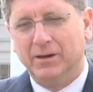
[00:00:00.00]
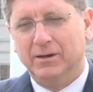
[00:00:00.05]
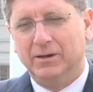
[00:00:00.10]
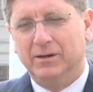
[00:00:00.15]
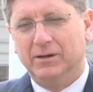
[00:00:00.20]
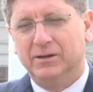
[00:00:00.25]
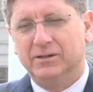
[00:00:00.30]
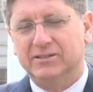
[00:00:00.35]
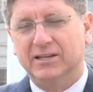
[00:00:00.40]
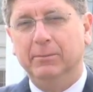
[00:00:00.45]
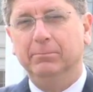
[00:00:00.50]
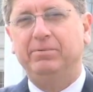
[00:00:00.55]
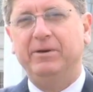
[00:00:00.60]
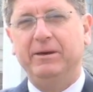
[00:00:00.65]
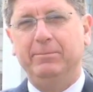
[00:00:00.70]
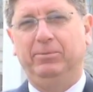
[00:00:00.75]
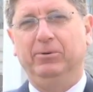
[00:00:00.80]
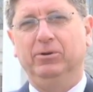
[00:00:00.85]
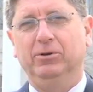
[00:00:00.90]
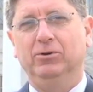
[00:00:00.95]
Some
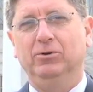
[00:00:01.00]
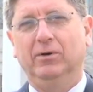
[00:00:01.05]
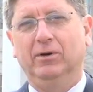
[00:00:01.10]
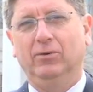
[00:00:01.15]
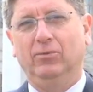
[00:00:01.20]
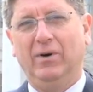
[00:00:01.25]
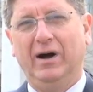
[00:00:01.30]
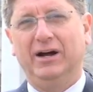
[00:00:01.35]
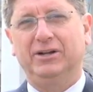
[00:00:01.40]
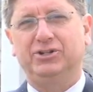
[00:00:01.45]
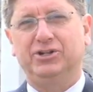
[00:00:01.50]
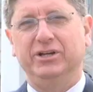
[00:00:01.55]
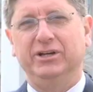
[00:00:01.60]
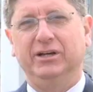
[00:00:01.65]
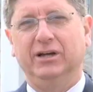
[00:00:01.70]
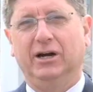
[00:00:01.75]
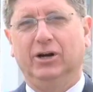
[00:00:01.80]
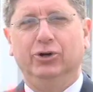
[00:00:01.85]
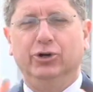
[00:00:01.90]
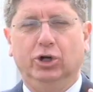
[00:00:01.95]
people who are
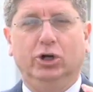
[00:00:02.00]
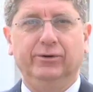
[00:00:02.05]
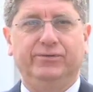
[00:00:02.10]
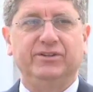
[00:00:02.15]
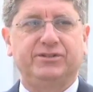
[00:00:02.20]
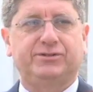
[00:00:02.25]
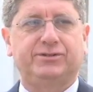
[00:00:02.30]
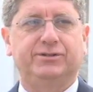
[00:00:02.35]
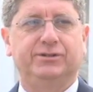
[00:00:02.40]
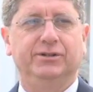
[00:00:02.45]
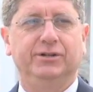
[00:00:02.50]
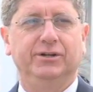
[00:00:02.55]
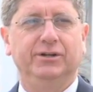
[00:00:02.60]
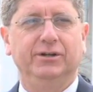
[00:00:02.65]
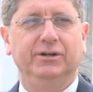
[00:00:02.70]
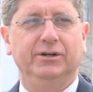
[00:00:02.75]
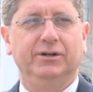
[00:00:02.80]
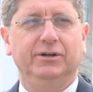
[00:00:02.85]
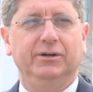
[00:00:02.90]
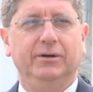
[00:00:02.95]
watching are nervous.
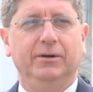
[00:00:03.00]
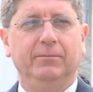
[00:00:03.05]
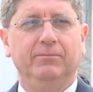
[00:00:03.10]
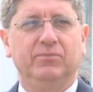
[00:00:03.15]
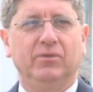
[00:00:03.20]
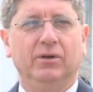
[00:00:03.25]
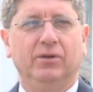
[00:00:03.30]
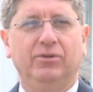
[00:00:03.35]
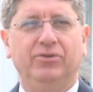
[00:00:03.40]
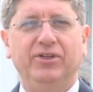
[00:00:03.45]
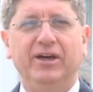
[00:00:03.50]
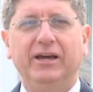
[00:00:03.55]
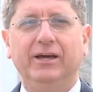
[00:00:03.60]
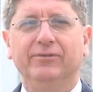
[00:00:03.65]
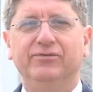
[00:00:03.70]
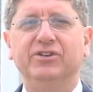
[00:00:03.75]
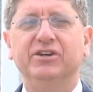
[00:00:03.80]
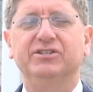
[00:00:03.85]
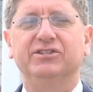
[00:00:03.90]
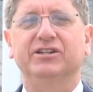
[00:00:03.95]
Think
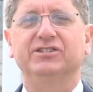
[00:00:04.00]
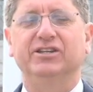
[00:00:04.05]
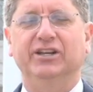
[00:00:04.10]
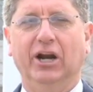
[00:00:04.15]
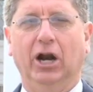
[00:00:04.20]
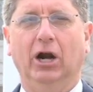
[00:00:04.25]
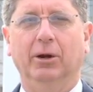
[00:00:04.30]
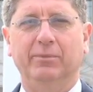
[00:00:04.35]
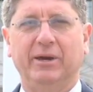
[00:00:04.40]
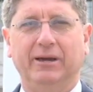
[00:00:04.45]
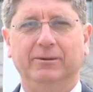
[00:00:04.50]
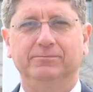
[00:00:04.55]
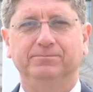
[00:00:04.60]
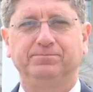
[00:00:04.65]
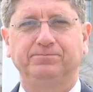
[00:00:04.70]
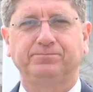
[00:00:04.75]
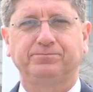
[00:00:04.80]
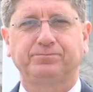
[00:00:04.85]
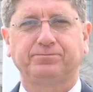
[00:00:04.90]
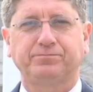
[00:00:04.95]
of this as an army.
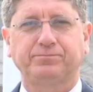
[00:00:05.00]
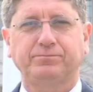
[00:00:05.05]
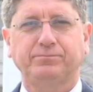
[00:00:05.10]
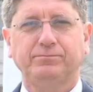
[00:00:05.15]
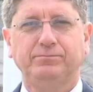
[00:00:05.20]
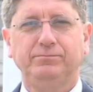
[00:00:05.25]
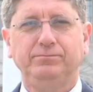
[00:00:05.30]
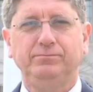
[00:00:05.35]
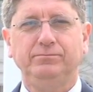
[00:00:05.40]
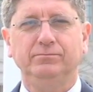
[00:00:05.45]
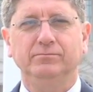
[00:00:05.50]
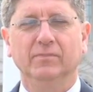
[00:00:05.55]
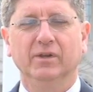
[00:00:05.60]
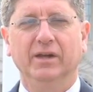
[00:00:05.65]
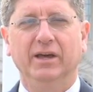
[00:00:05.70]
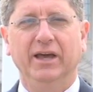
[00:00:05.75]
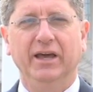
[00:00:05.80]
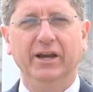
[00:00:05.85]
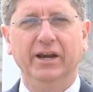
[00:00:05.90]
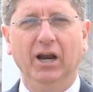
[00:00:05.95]

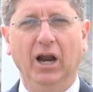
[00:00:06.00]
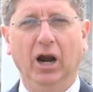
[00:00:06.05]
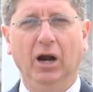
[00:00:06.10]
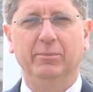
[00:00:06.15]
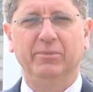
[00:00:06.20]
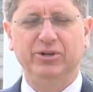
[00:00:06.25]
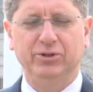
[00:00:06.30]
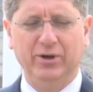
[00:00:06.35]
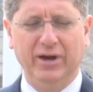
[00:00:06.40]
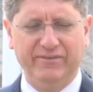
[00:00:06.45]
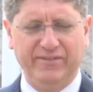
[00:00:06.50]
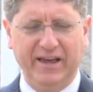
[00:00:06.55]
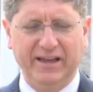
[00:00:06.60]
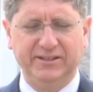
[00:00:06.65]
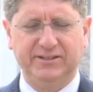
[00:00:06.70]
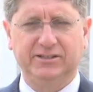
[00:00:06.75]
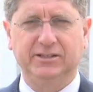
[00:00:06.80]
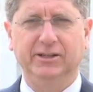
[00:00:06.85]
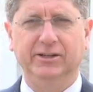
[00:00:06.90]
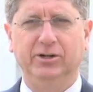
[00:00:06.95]
In an army, you have
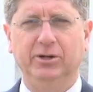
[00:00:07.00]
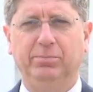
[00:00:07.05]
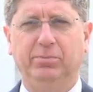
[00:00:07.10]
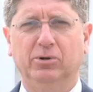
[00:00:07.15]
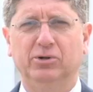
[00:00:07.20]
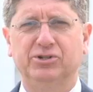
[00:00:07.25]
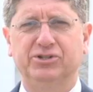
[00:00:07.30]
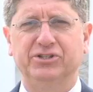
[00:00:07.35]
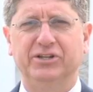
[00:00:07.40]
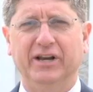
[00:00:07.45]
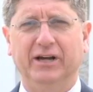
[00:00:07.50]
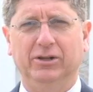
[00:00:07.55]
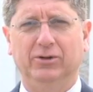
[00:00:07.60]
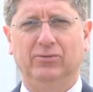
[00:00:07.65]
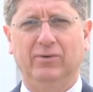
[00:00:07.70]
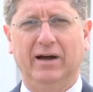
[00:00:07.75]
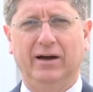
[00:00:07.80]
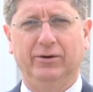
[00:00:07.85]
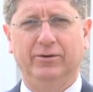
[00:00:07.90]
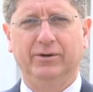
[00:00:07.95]
ancillary personnel
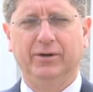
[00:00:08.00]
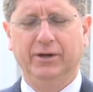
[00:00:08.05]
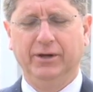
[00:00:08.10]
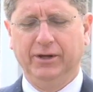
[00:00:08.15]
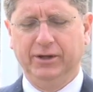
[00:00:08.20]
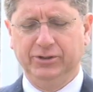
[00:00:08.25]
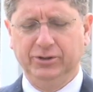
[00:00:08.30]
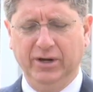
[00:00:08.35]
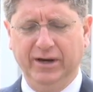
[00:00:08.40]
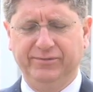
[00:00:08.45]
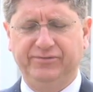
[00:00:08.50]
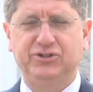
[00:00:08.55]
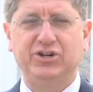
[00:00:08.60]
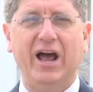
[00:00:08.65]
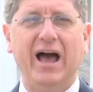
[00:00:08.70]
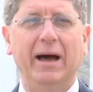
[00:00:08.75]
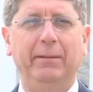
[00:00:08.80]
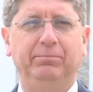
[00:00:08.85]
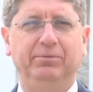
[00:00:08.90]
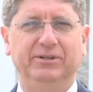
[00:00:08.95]
around. You have
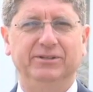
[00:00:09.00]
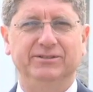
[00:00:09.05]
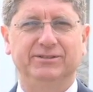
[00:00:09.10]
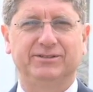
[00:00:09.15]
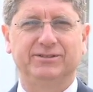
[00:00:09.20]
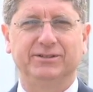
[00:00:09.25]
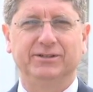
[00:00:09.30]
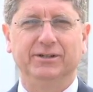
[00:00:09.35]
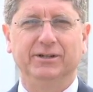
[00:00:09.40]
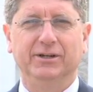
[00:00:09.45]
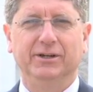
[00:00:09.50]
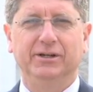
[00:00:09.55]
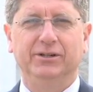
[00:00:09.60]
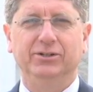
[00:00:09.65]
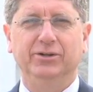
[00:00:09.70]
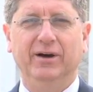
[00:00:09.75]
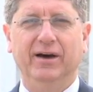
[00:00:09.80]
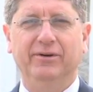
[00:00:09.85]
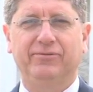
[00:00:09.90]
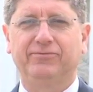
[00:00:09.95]
chaplains,
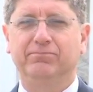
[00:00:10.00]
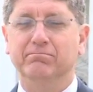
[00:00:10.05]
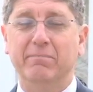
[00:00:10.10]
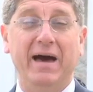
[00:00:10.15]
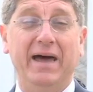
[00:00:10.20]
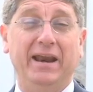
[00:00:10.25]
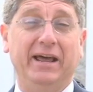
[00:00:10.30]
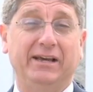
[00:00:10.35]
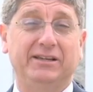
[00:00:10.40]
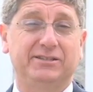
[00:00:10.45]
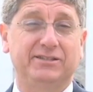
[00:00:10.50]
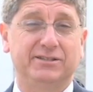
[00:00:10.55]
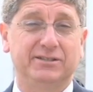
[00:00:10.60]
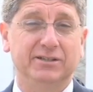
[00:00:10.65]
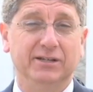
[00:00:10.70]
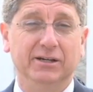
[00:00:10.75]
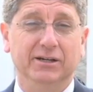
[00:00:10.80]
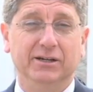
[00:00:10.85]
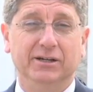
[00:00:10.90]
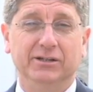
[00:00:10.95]
you have medics,
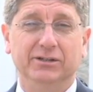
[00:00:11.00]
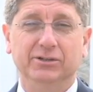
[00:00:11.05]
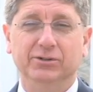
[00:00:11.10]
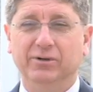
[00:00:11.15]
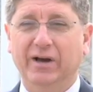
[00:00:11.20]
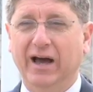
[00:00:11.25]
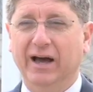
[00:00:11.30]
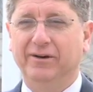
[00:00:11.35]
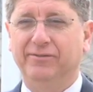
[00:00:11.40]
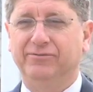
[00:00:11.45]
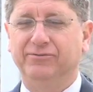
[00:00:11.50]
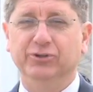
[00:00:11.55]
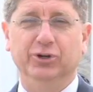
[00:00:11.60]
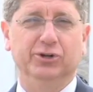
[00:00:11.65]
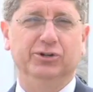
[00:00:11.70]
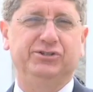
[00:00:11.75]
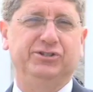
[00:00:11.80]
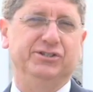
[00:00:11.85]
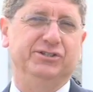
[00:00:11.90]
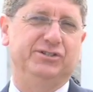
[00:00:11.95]
you have
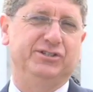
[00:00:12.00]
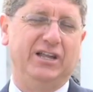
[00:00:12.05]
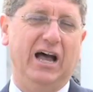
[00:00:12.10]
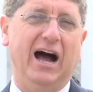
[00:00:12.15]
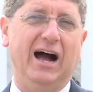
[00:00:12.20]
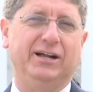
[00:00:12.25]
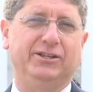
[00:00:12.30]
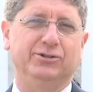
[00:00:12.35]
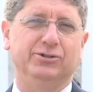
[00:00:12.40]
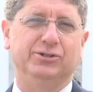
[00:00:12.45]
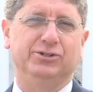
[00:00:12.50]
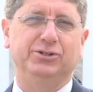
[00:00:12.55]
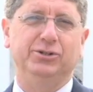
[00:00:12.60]
nurses, doctors, you